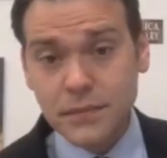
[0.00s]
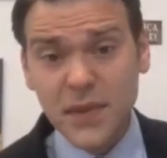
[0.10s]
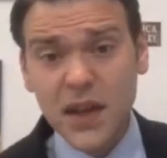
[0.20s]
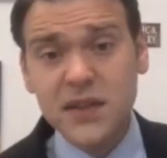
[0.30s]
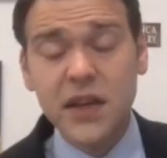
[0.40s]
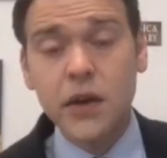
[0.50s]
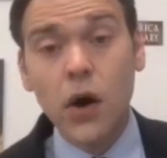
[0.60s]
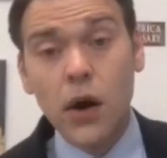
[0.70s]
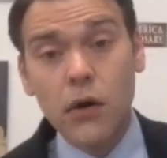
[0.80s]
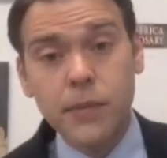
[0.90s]
DNR
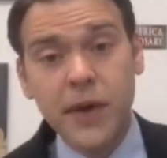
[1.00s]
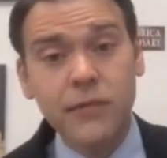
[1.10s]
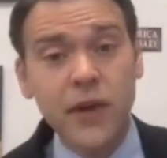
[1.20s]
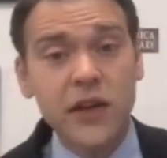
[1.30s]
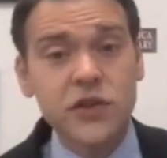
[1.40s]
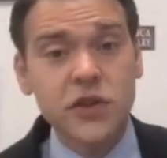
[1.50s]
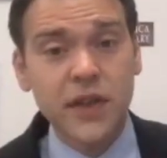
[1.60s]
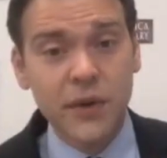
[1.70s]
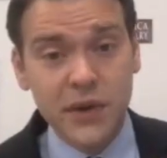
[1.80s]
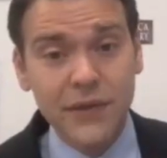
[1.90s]
or a pen register
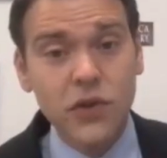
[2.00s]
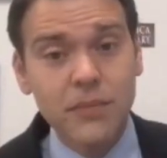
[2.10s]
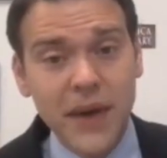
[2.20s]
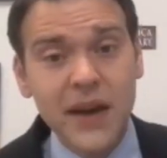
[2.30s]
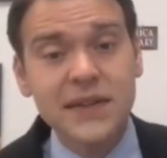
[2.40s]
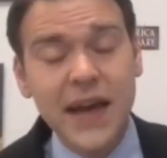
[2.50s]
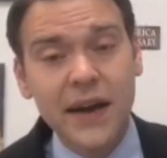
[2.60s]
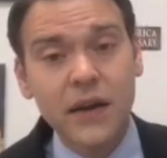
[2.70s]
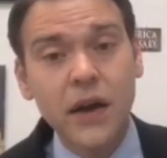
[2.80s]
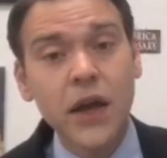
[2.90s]
that would give you the
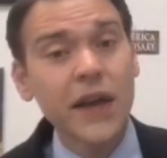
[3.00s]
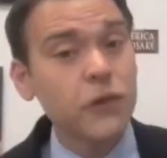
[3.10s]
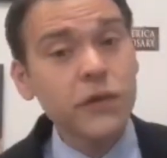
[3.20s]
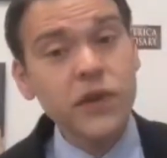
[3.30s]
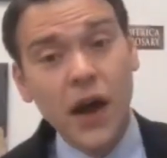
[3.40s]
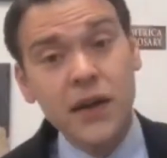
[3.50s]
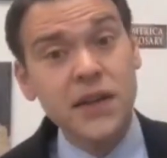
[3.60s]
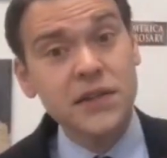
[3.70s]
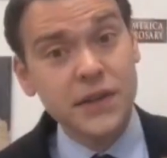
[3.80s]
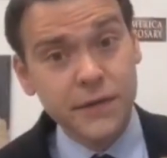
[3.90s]
metadata. If you have the
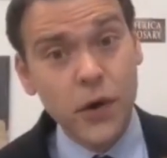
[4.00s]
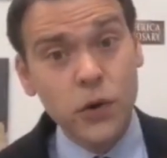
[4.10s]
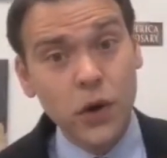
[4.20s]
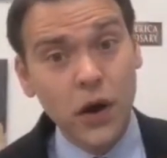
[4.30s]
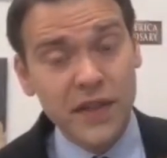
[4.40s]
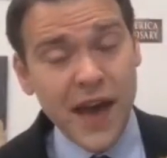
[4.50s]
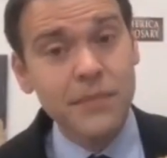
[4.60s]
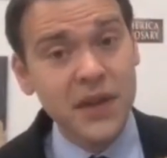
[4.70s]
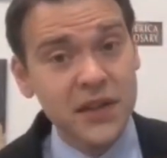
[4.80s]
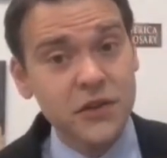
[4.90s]
contents of the phone call, that
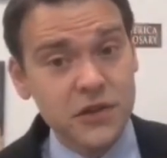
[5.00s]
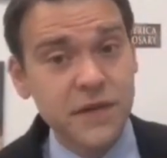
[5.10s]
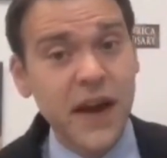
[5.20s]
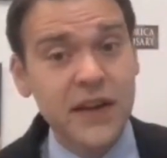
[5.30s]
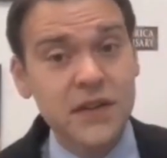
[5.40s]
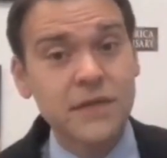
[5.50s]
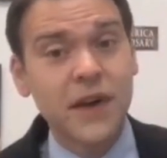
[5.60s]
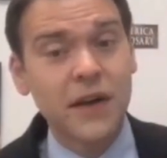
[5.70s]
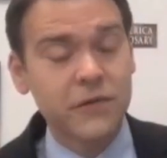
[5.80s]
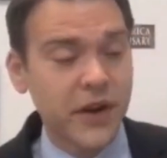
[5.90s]
means there's FISA
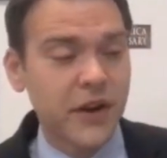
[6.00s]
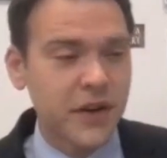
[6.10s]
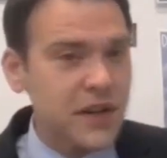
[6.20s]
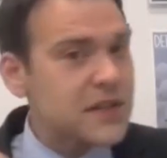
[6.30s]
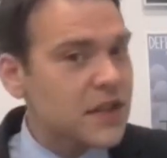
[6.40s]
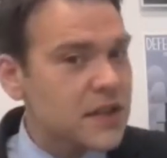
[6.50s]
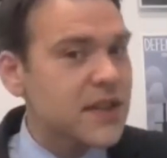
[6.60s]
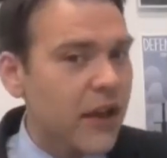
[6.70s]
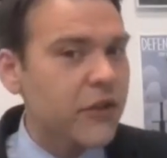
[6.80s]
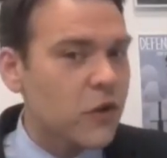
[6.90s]
involved right here. He's
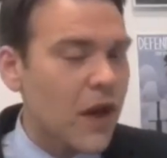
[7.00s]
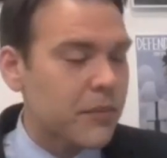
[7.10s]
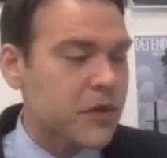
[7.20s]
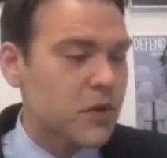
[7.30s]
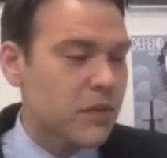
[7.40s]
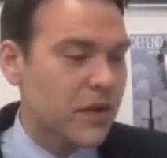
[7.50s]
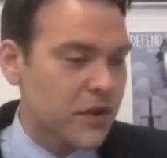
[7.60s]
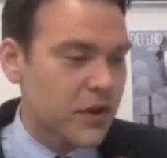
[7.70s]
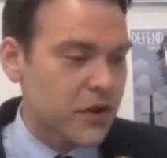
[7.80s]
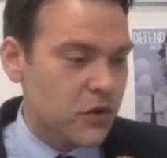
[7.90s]
telling you that between,
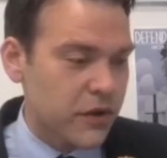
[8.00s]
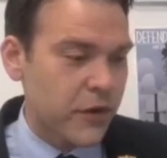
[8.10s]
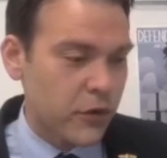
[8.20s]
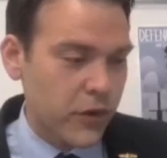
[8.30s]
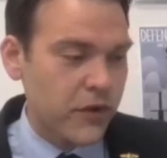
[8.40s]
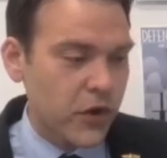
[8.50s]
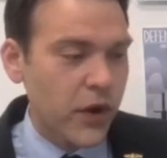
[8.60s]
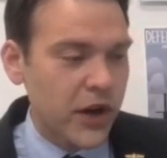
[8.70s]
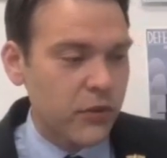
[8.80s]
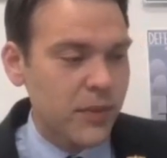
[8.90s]
sort of if you know
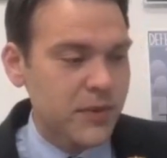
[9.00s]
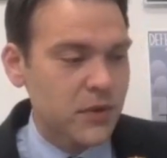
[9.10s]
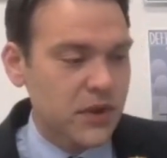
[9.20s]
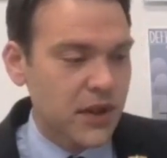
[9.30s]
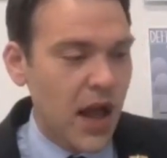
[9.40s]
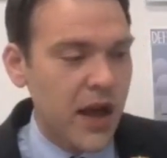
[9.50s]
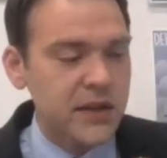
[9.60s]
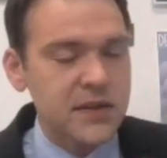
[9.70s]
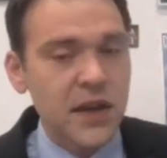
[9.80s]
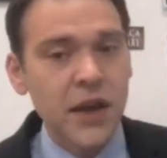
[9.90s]
how to read between the
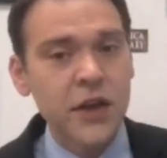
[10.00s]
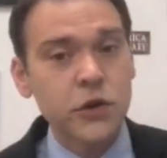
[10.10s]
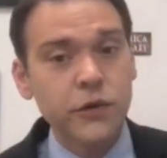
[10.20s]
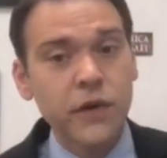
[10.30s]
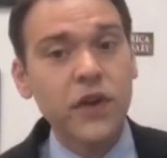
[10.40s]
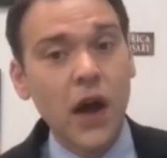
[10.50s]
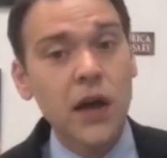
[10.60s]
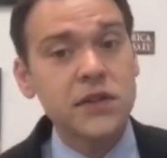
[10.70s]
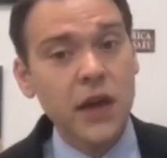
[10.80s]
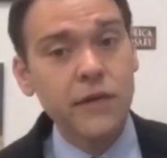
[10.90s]
lines. So if you have the
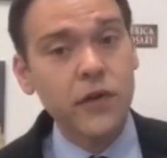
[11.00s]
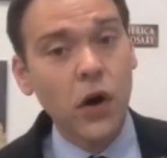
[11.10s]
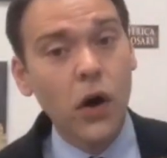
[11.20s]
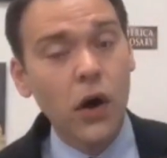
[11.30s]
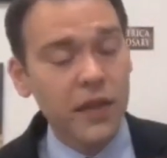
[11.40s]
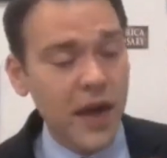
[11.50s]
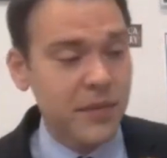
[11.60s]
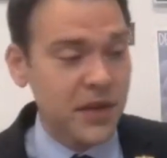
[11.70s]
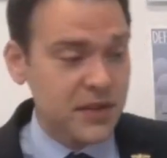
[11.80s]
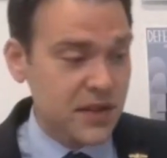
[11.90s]
content of the call, that
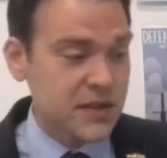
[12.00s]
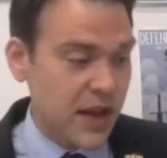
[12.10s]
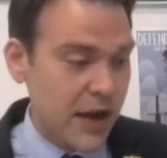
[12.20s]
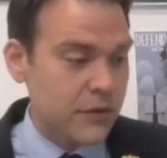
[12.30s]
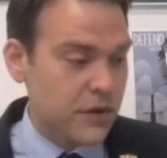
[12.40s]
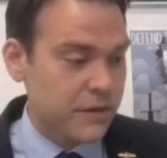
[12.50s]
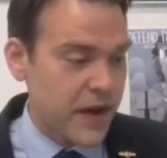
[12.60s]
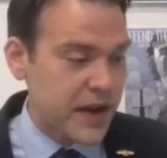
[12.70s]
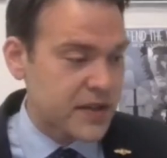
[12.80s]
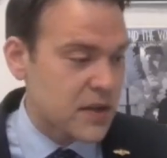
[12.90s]
means Kislyak was on
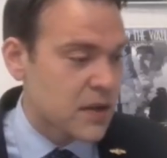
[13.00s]
FISA.